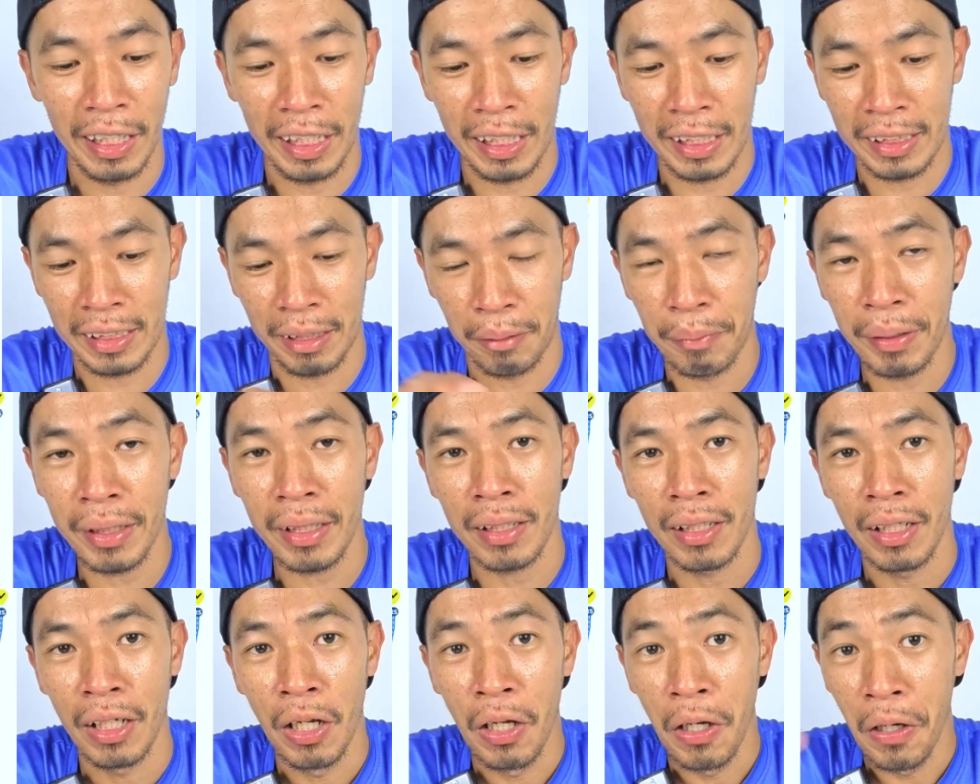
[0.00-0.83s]
It's a
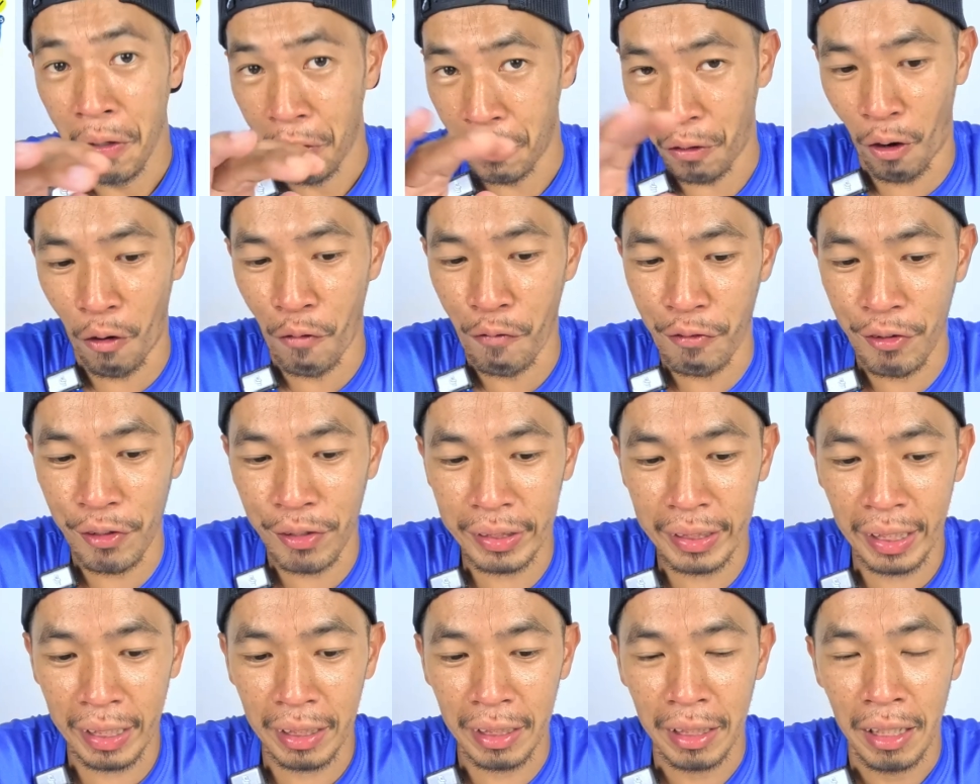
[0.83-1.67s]
bit
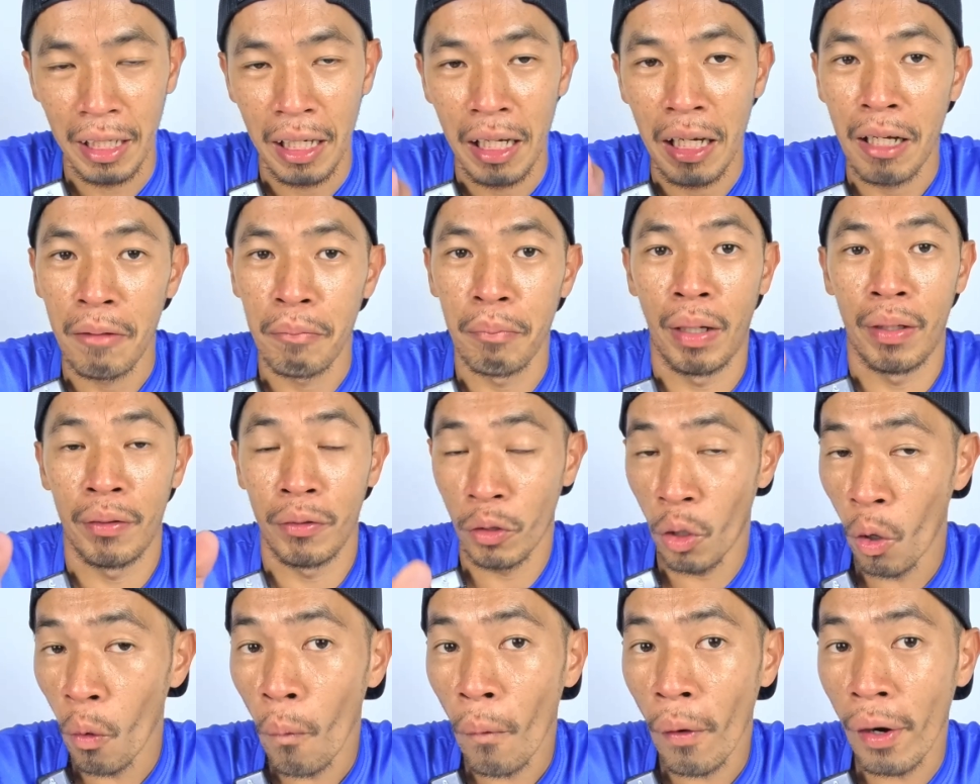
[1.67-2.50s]
confusing, but
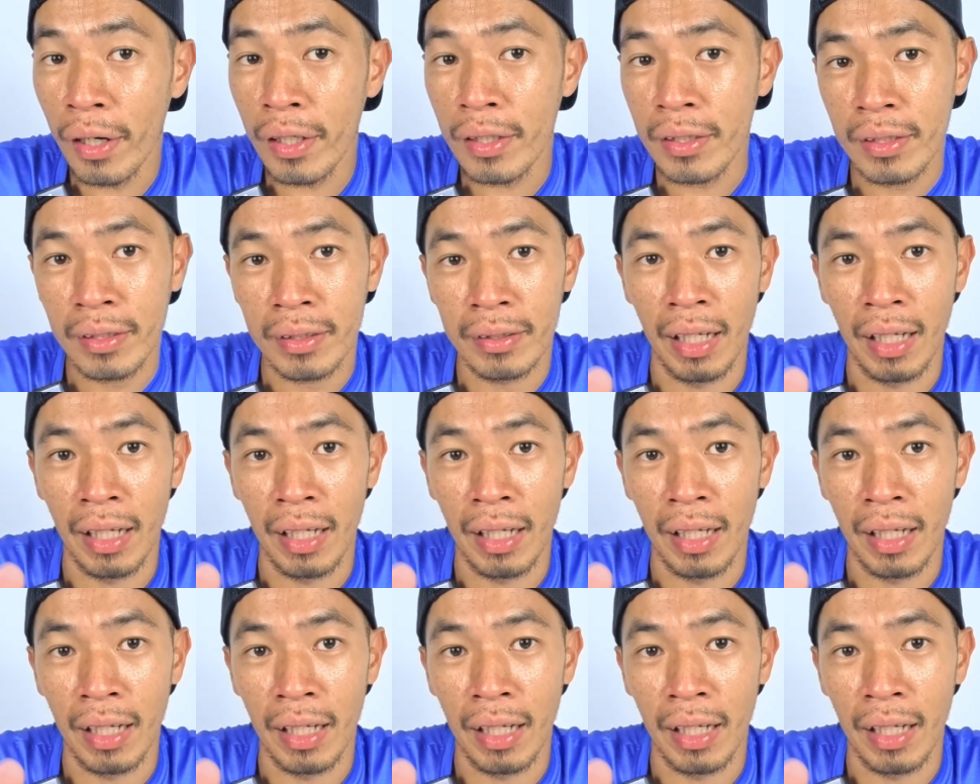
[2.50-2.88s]
no worries.